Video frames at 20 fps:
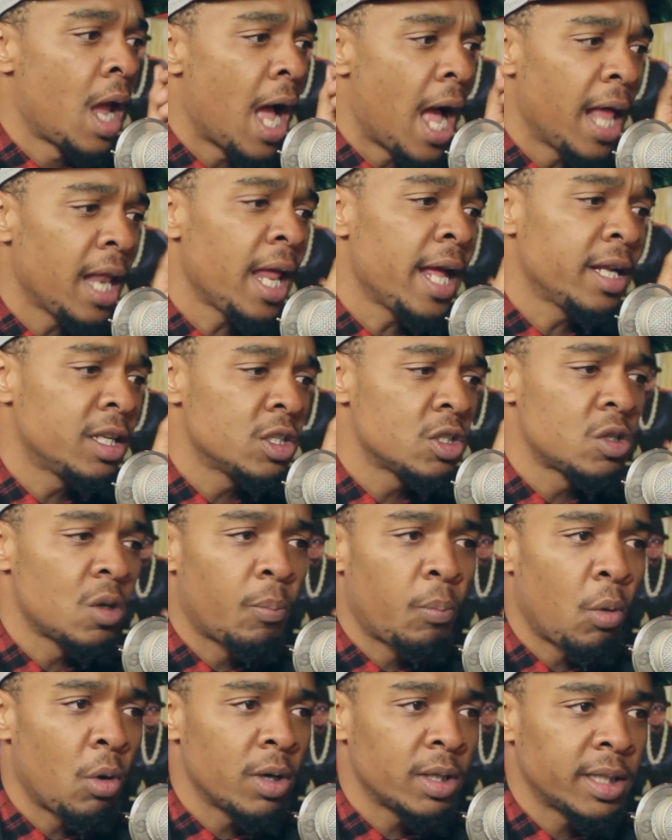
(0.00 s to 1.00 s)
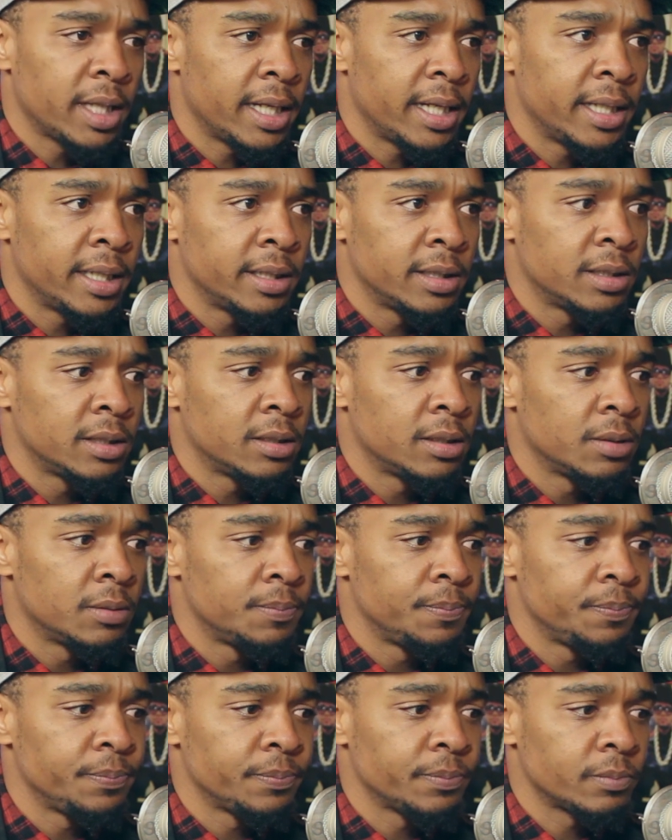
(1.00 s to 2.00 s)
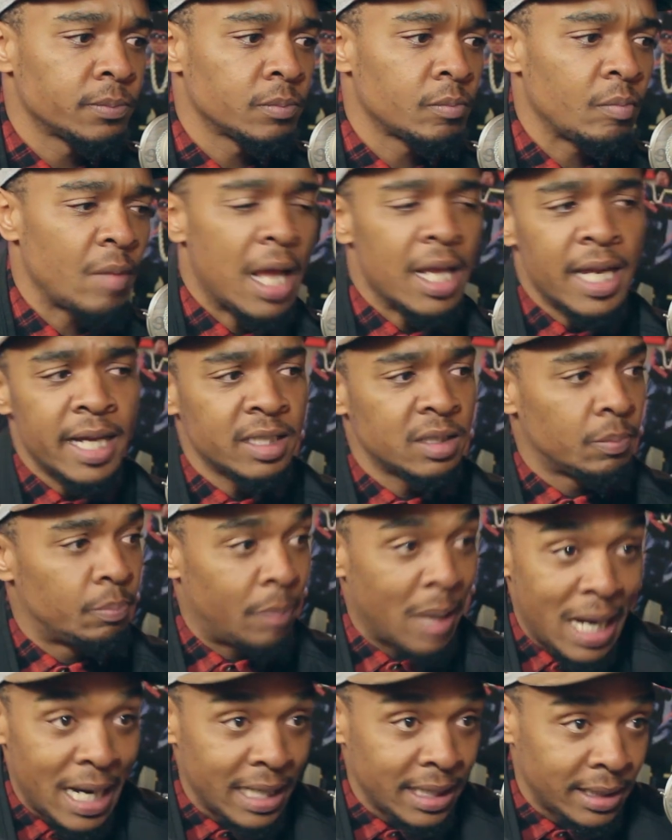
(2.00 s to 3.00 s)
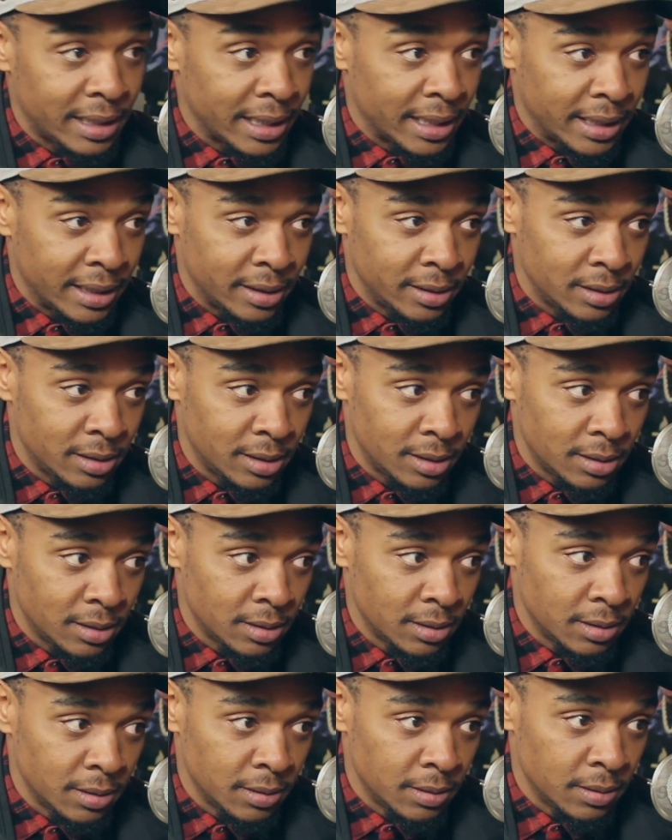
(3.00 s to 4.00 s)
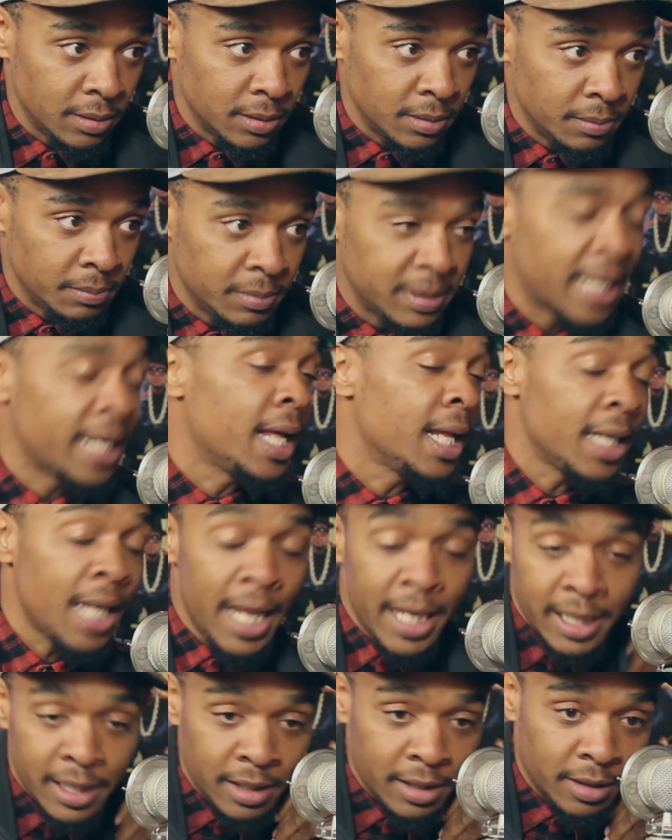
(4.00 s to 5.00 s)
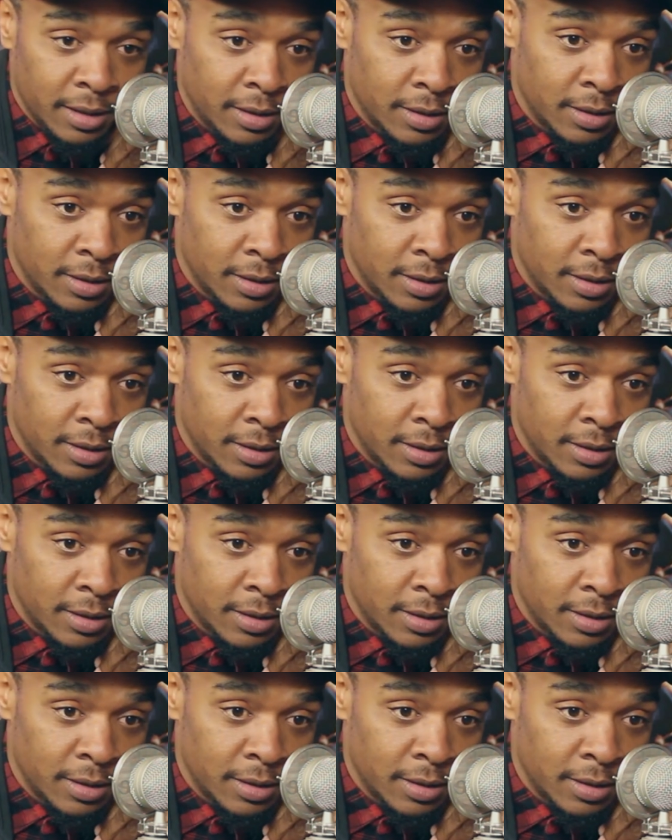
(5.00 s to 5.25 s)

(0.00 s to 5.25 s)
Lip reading: I like to support things. I like to buy things that I like.